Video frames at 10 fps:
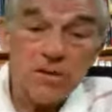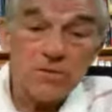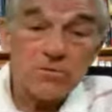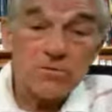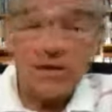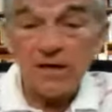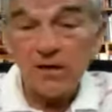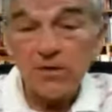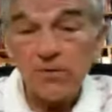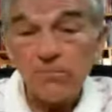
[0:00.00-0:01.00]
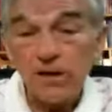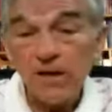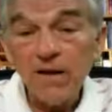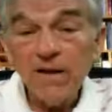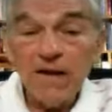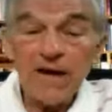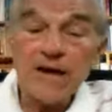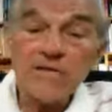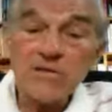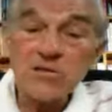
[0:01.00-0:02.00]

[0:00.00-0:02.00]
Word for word: and people staying home and and